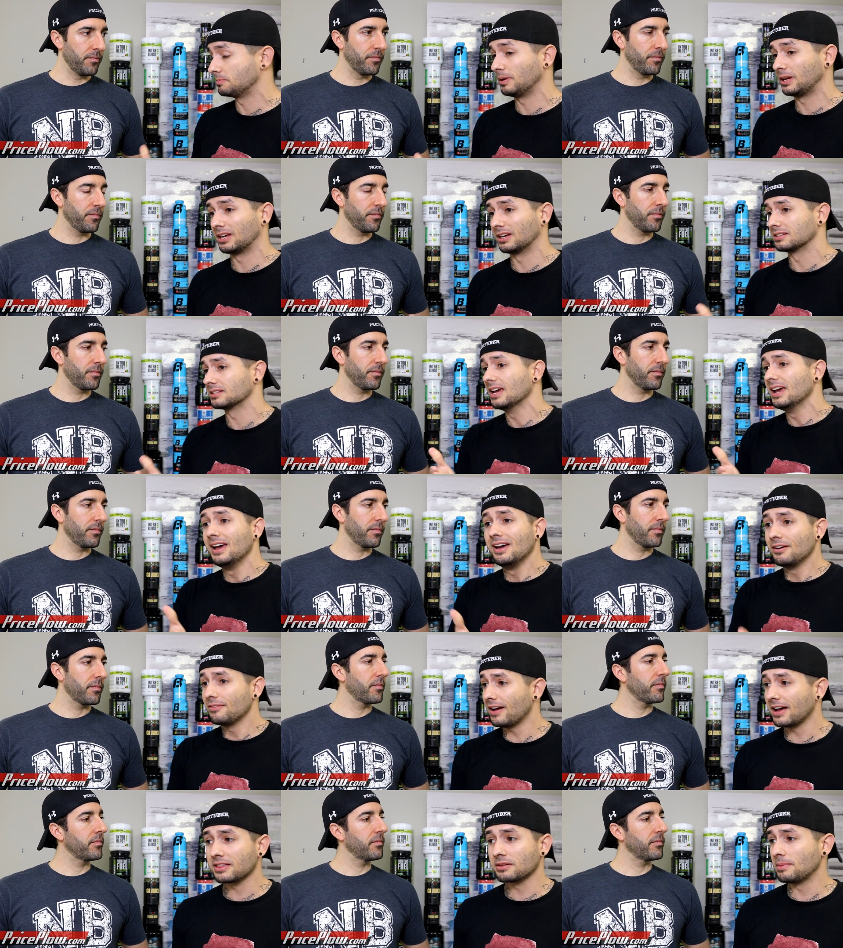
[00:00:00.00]
Speaker 1: because the
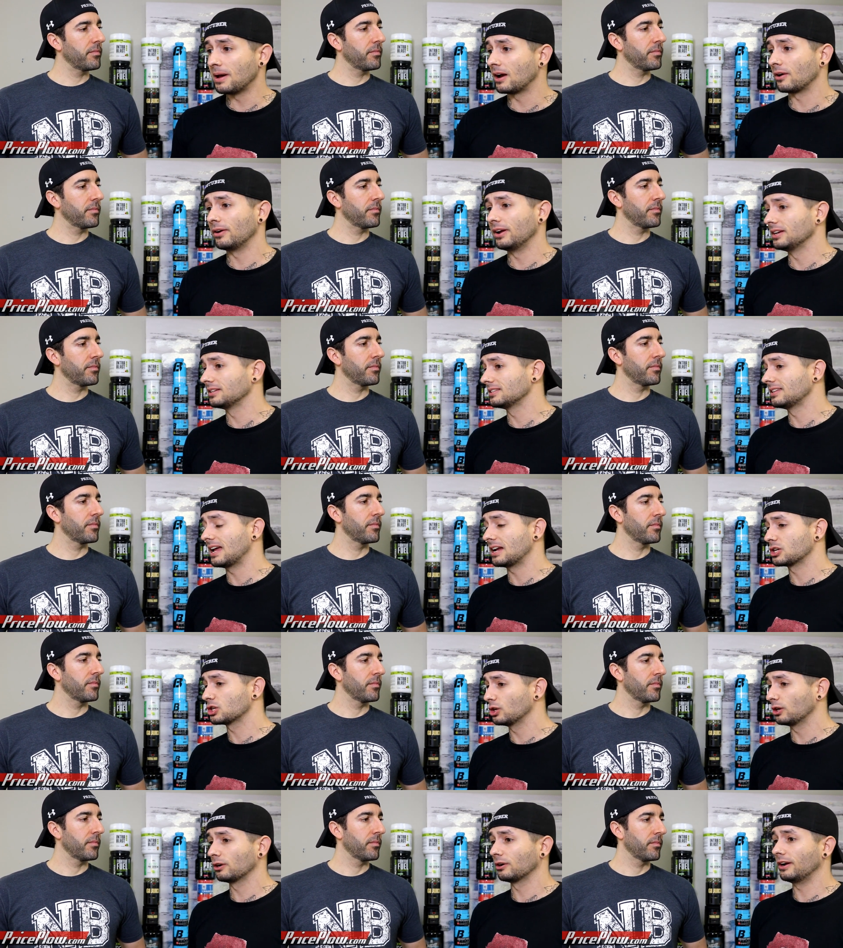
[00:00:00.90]
fact of the matter is that
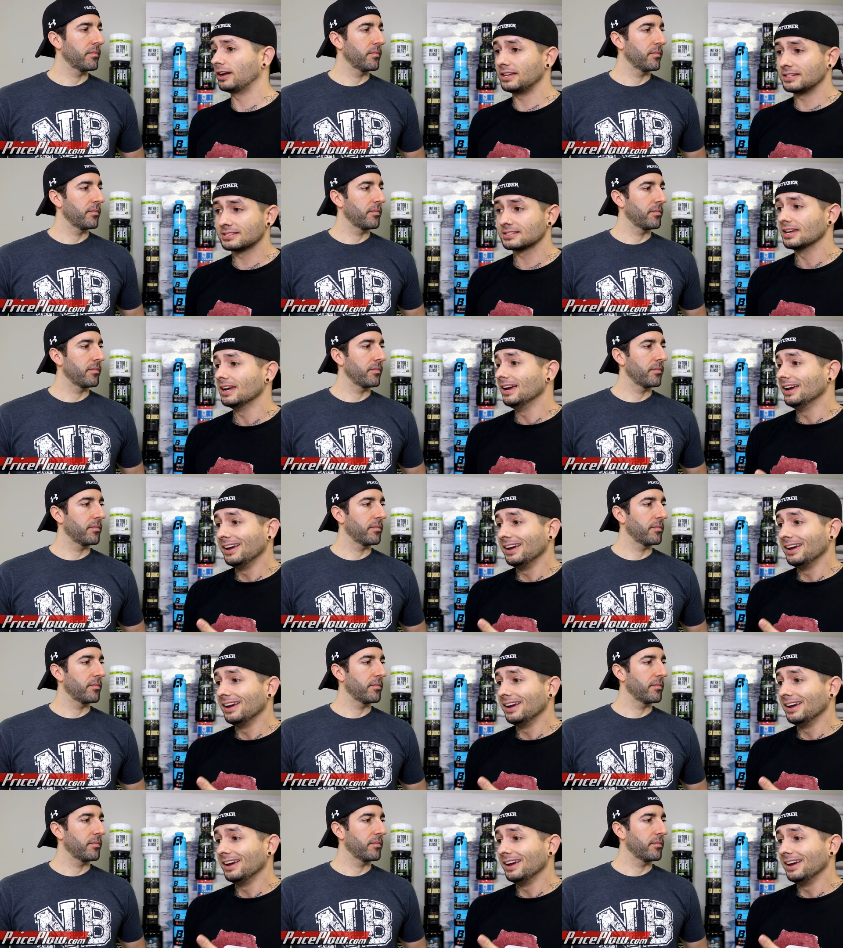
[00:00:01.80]
sugar is